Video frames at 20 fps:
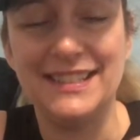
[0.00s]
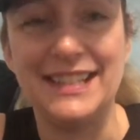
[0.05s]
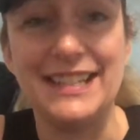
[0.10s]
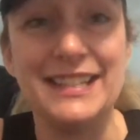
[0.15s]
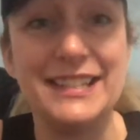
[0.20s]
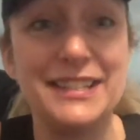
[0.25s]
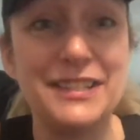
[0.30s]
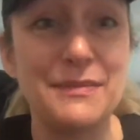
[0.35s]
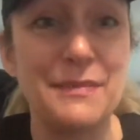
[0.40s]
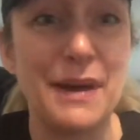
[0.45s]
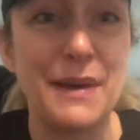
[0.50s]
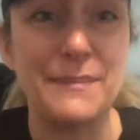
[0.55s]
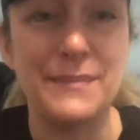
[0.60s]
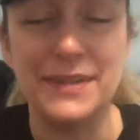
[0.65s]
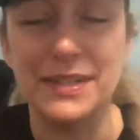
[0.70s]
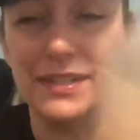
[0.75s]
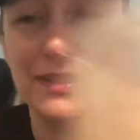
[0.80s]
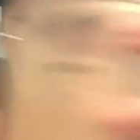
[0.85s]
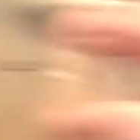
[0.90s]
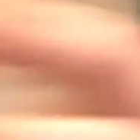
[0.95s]
into my
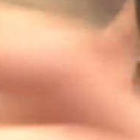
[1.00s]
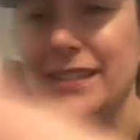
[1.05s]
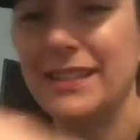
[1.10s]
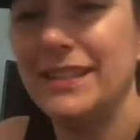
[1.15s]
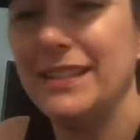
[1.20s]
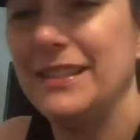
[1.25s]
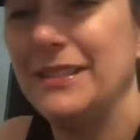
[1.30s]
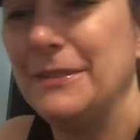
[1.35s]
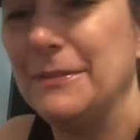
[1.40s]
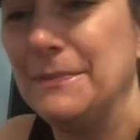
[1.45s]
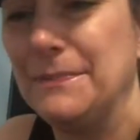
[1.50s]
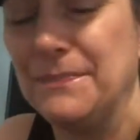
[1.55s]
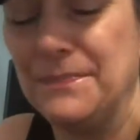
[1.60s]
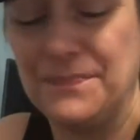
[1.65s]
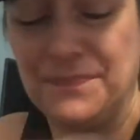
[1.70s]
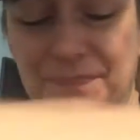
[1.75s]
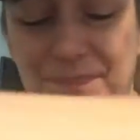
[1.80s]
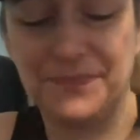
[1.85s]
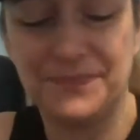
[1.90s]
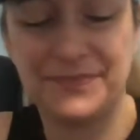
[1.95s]
mug
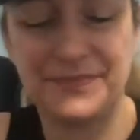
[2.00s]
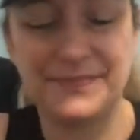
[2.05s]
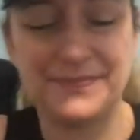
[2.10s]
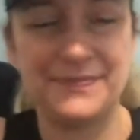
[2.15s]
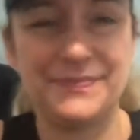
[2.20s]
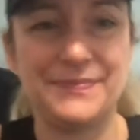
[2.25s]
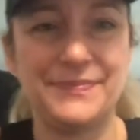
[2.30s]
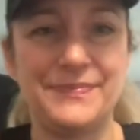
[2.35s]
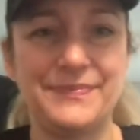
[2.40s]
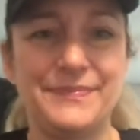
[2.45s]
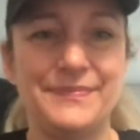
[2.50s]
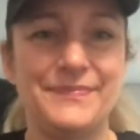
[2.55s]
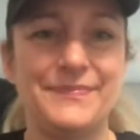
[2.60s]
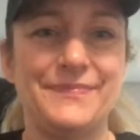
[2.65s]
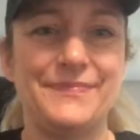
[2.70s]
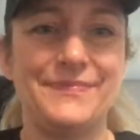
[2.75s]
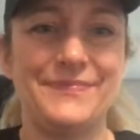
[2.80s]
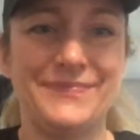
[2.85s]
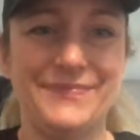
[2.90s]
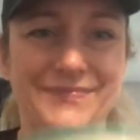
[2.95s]
and
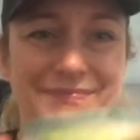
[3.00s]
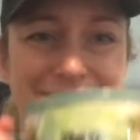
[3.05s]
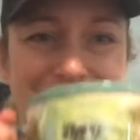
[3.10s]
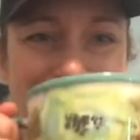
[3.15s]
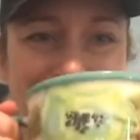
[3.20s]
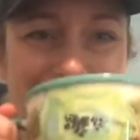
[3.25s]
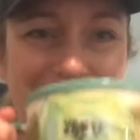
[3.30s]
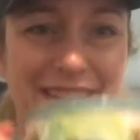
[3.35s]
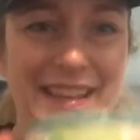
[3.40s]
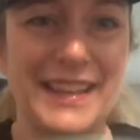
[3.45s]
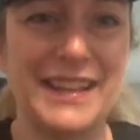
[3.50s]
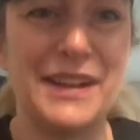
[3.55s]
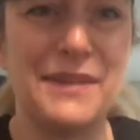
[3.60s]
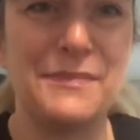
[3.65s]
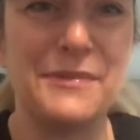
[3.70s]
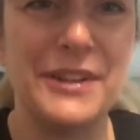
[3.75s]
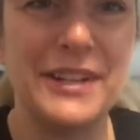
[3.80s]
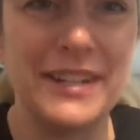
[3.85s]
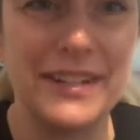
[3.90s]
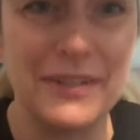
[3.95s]

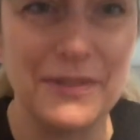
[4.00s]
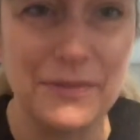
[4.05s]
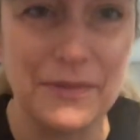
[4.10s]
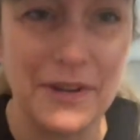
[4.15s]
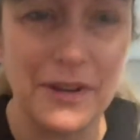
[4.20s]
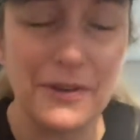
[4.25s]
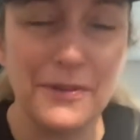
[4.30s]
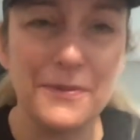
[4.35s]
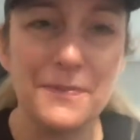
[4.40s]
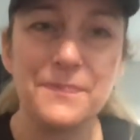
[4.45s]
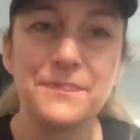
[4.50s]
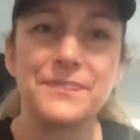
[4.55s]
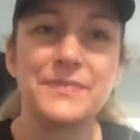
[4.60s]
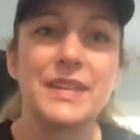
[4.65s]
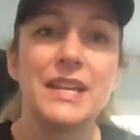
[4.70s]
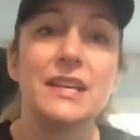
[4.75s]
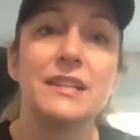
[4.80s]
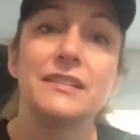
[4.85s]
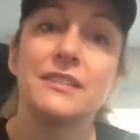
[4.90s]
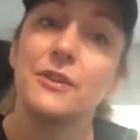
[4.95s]
I'm ready to roll.
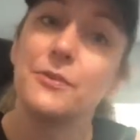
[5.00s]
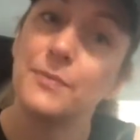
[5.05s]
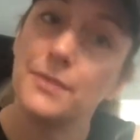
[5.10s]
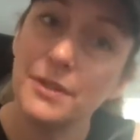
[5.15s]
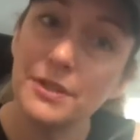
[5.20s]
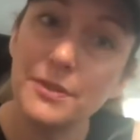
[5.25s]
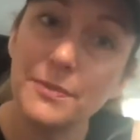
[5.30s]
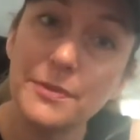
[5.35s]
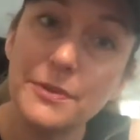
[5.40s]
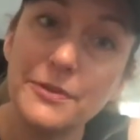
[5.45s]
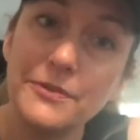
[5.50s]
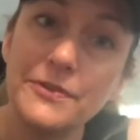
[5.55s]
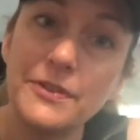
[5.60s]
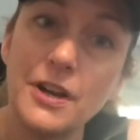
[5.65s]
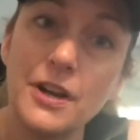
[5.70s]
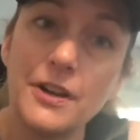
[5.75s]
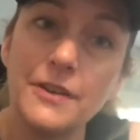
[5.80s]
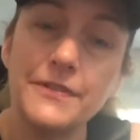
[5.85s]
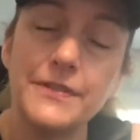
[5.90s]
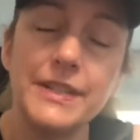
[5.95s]
So Bulletproof
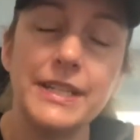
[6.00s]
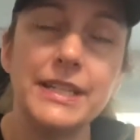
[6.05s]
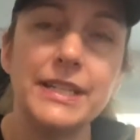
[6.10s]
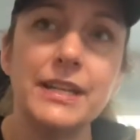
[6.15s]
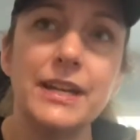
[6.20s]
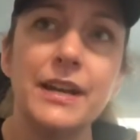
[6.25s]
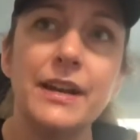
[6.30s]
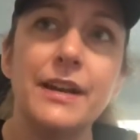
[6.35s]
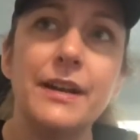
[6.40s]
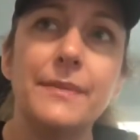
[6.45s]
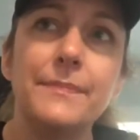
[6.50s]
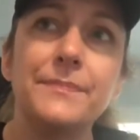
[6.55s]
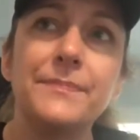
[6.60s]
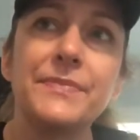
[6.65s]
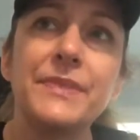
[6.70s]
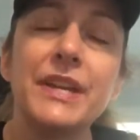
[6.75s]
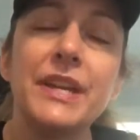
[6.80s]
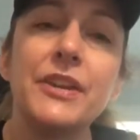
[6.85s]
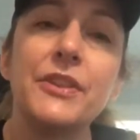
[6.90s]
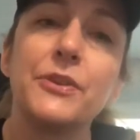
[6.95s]
coffee,
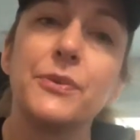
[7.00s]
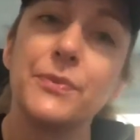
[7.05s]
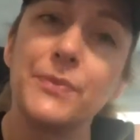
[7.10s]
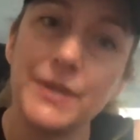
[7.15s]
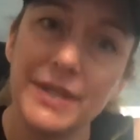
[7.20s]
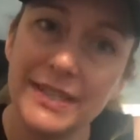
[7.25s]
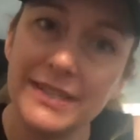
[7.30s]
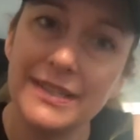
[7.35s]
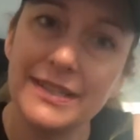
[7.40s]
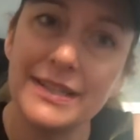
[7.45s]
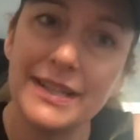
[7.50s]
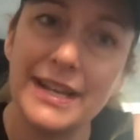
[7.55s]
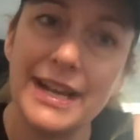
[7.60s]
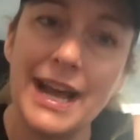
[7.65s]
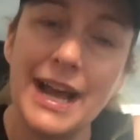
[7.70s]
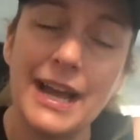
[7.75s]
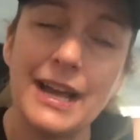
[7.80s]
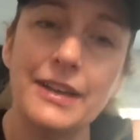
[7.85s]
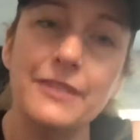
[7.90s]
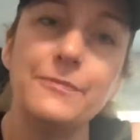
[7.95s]
the reason that
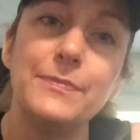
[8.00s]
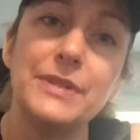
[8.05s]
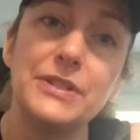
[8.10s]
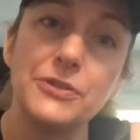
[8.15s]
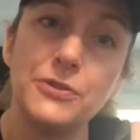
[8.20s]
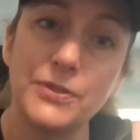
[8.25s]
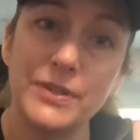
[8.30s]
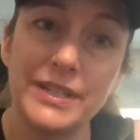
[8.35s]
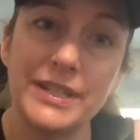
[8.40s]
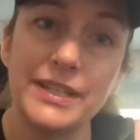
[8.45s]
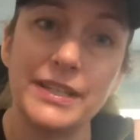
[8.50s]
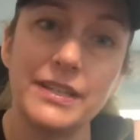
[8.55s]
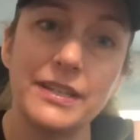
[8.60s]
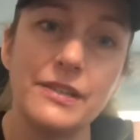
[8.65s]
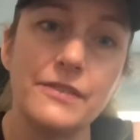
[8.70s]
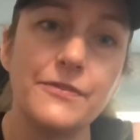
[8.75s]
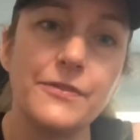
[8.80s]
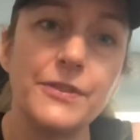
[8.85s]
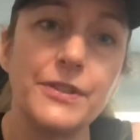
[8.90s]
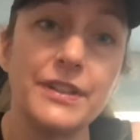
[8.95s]
I have been drinking
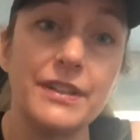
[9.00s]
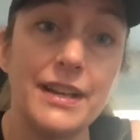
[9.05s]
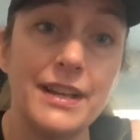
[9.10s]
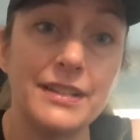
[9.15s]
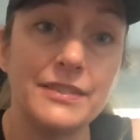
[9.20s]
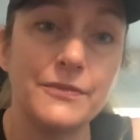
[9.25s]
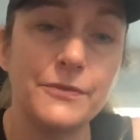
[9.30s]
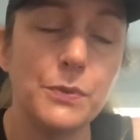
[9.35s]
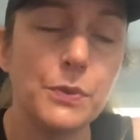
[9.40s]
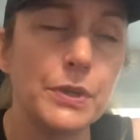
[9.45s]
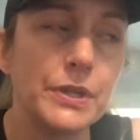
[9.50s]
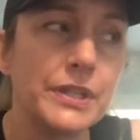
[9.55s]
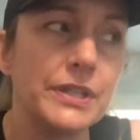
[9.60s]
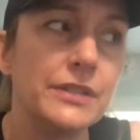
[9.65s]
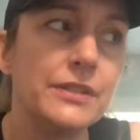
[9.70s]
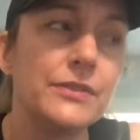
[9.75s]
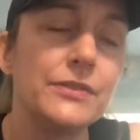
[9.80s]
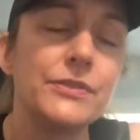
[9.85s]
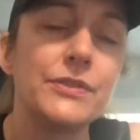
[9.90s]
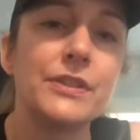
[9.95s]
it for the last 4
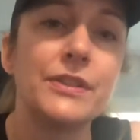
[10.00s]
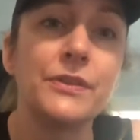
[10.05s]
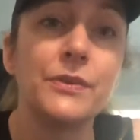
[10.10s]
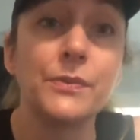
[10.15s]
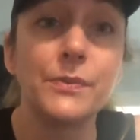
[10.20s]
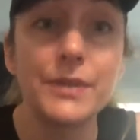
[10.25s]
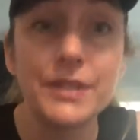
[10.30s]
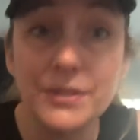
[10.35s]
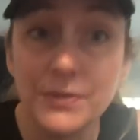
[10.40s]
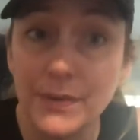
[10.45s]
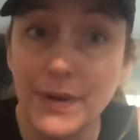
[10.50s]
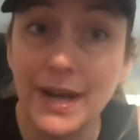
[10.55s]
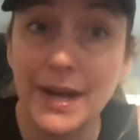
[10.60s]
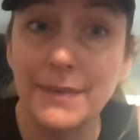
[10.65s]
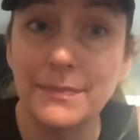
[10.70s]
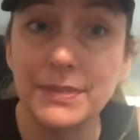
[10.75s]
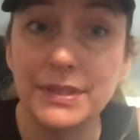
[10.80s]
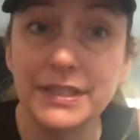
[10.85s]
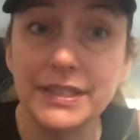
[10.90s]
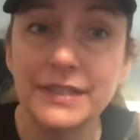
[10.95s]
years, and the reason why
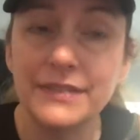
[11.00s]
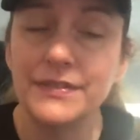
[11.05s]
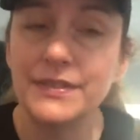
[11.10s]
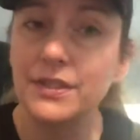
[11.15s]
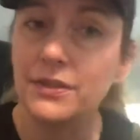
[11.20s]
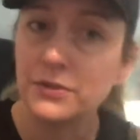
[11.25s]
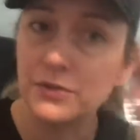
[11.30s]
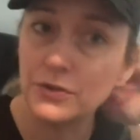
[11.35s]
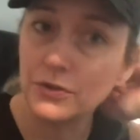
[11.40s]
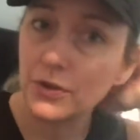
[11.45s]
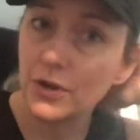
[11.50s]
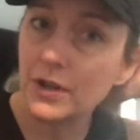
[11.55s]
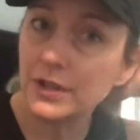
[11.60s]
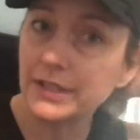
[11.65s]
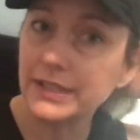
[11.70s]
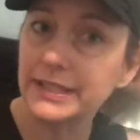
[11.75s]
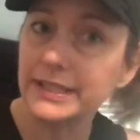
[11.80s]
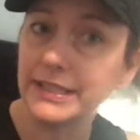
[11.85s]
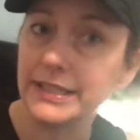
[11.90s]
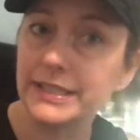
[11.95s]
I believe so
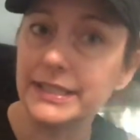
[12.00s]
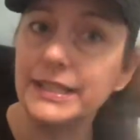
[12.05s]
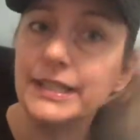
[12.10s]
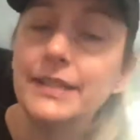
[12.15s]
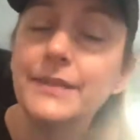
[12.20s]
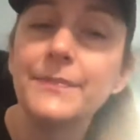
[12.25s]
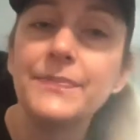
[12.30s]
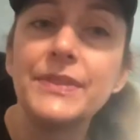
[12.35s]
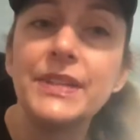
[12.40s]
strongly in it,